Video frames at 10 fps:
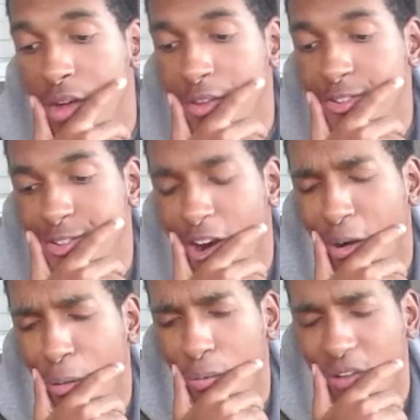
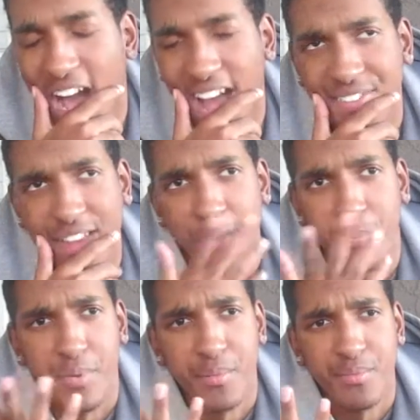so, like I said,
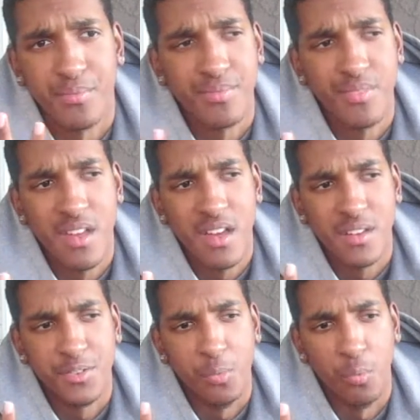
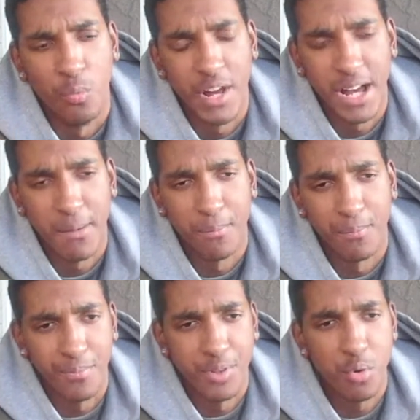when
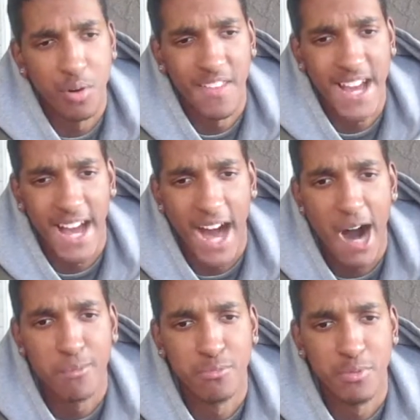I'm doing like an
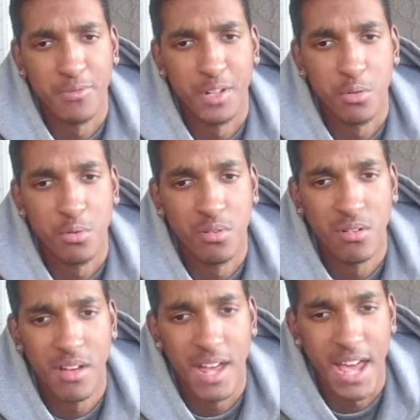album review
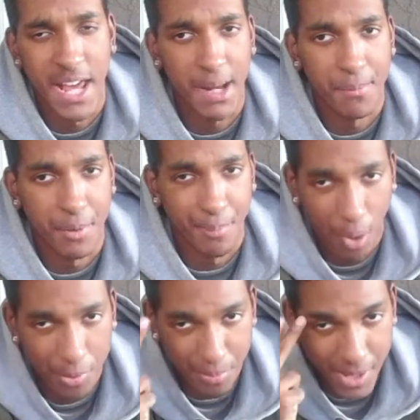and I'm
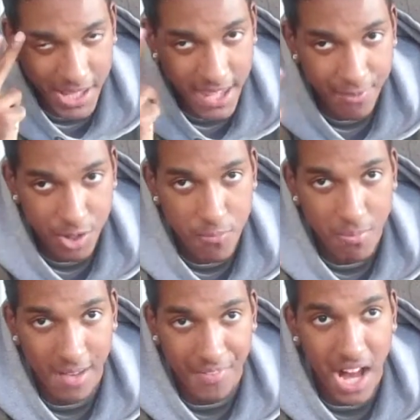supposed to be giving you
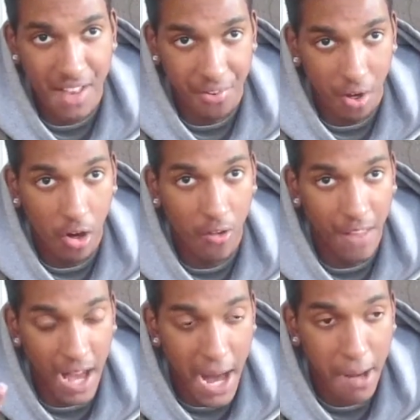my thoughts on
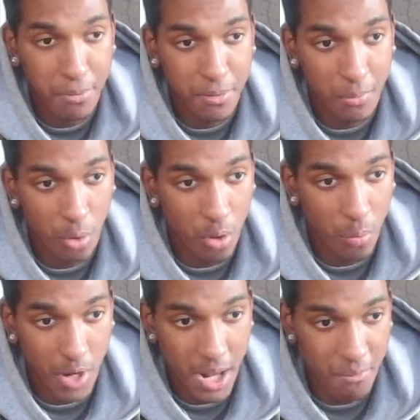the album or
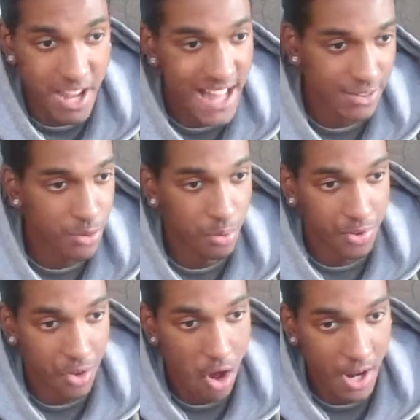when I'm reacting to a
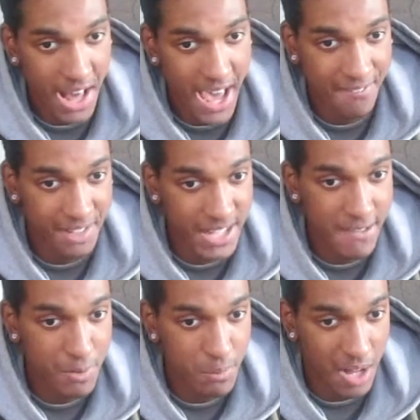song and I have to
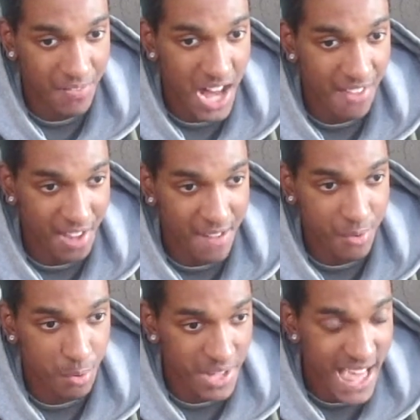give you my thoughts
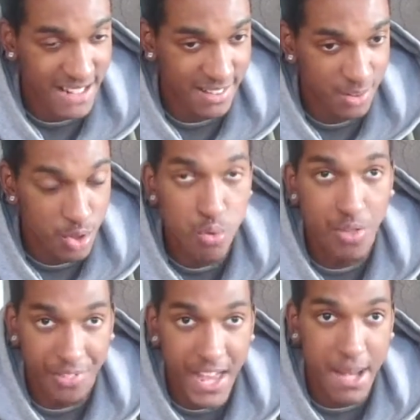after reacting to
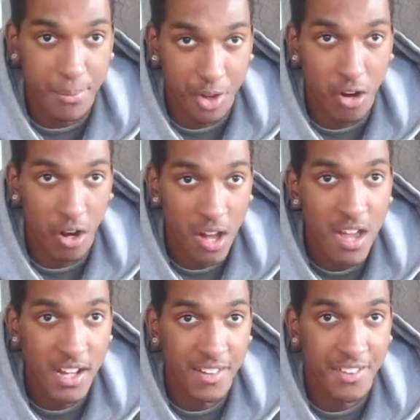the damn song
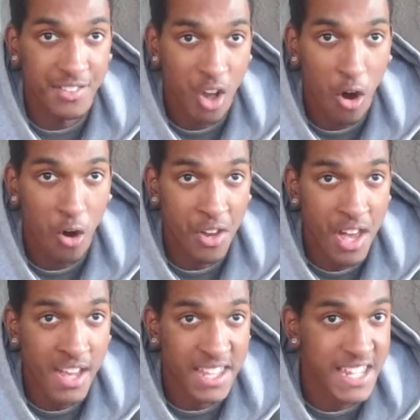because it's called,
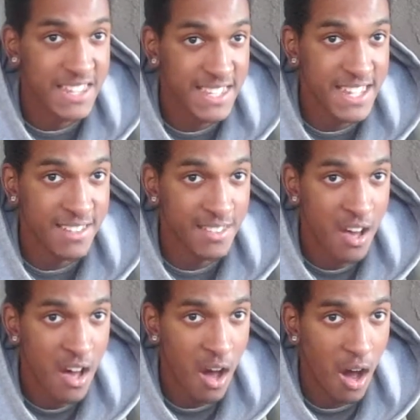get this,
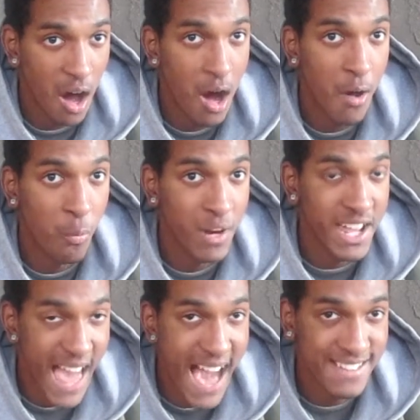a
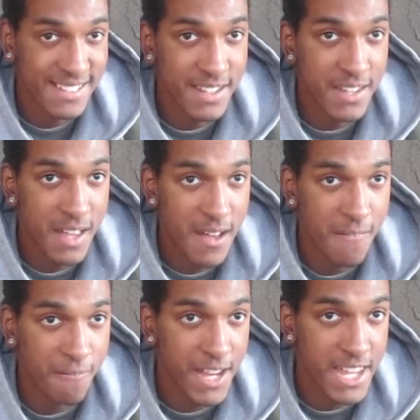reaction
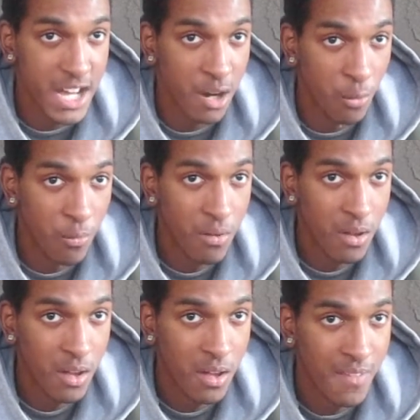video.
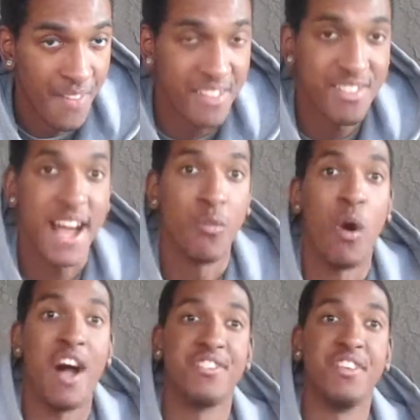That's like
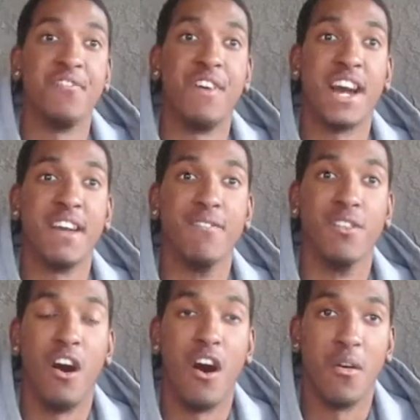watching a fucking
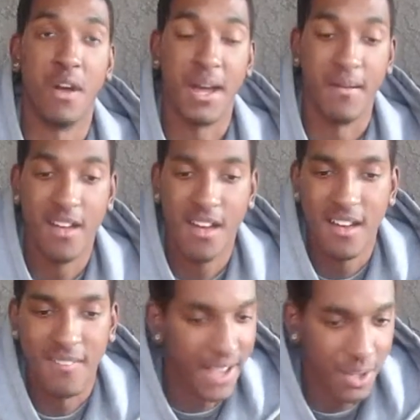vlog, right?
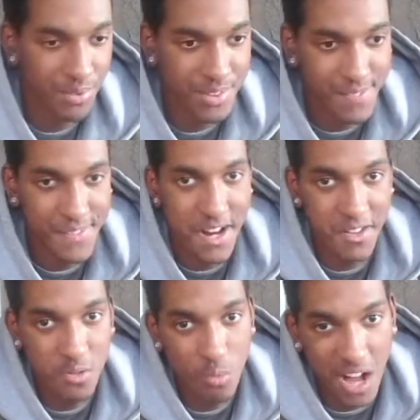Like you sitting there
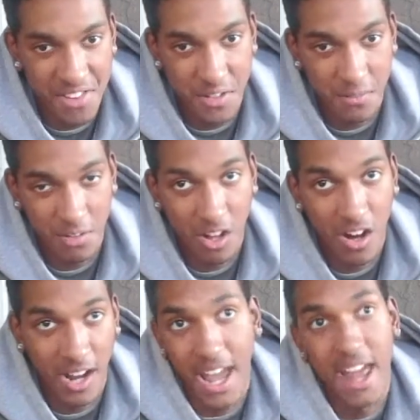and you watching a
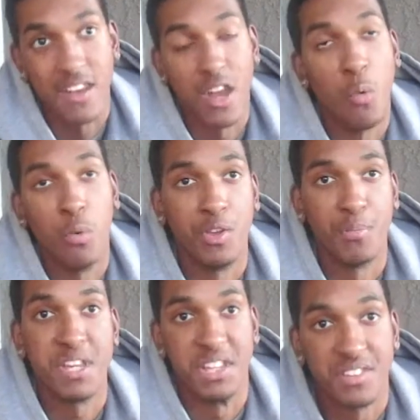vlog and no one
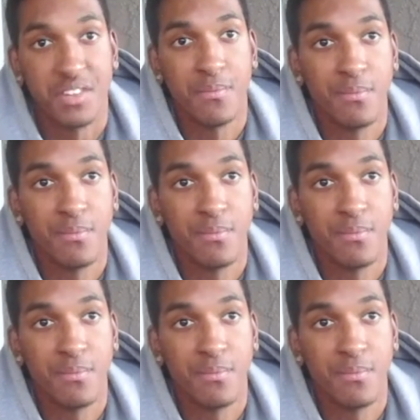speaks.